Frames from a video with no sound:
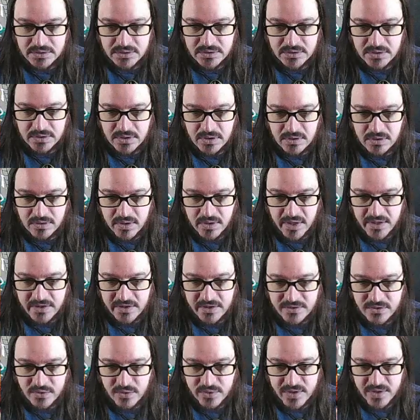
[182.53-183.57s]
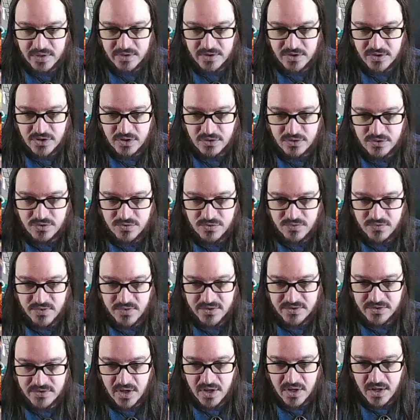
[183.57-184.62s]
Alright, he's doing that huge
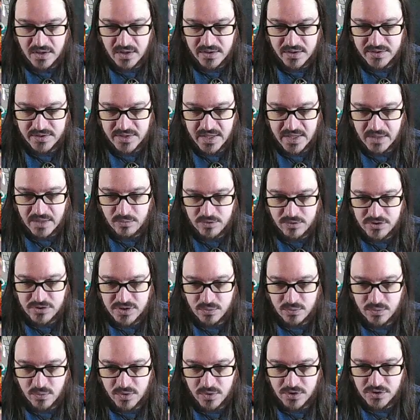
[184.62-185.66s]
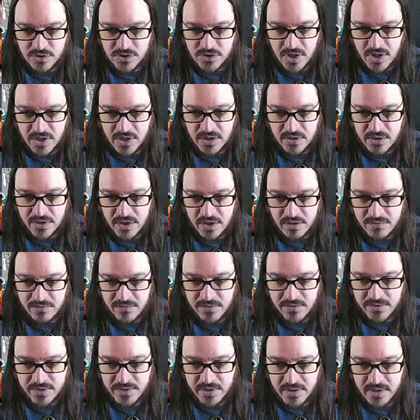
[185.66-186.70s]
fist gauntlet thing, which can one-shot you. Careful
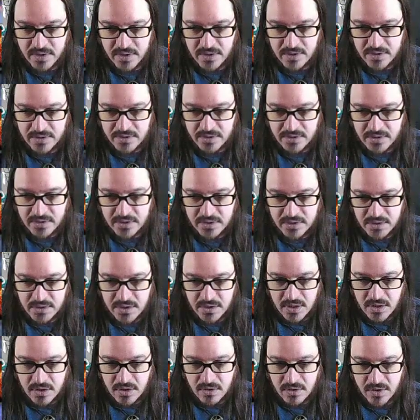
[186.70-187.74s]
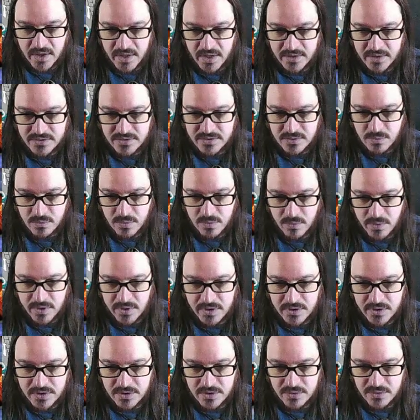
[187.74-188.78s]
there. Alright, so what we're going to
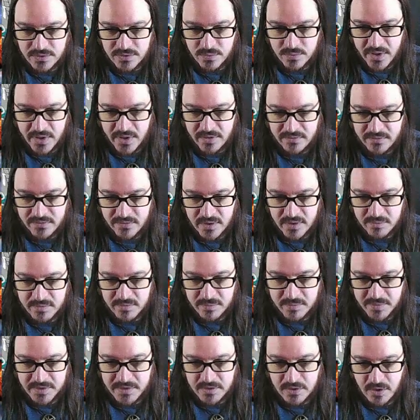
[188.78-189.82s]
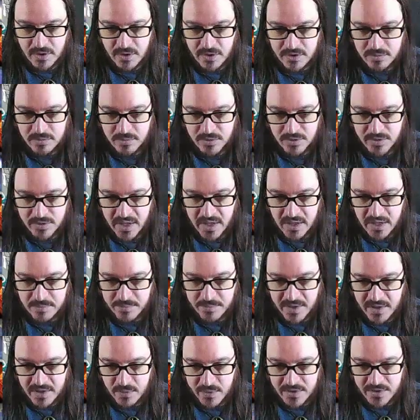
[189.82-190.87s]
do is wait for him to be targetable again.
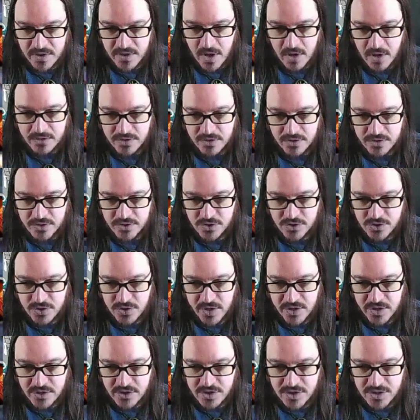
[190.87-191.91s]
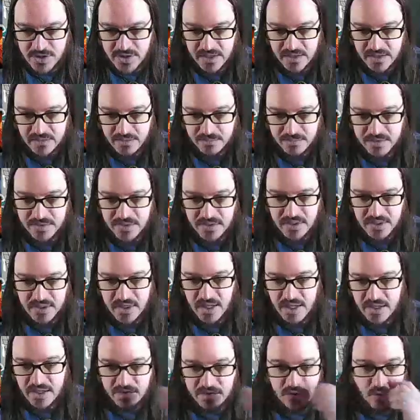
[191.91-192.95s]
By the way, Doctor Strange can hit him and
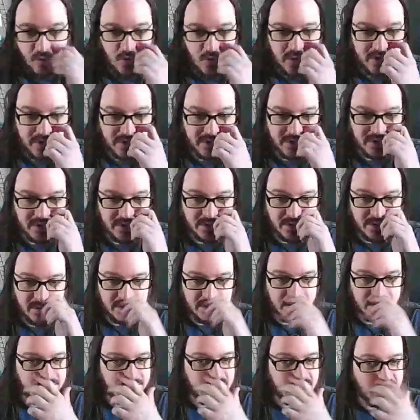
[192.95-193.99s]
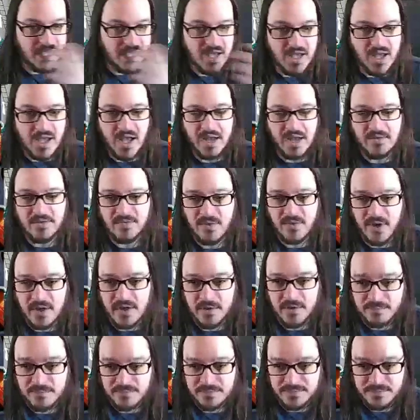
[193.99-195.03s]
ignore his
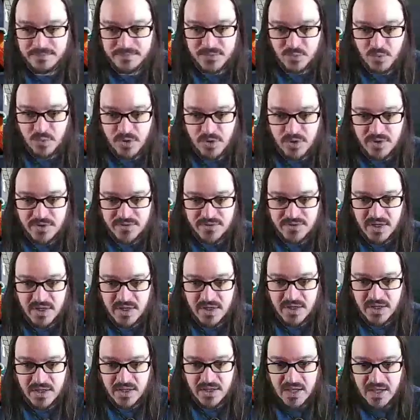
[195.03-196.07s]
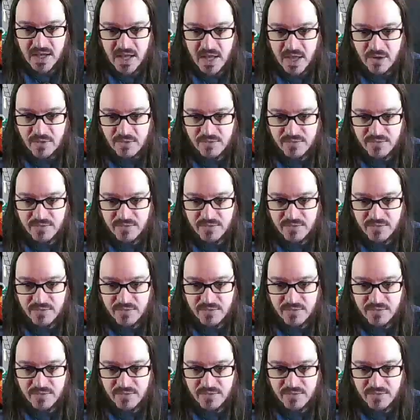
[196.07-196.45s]
iframe where he's like out of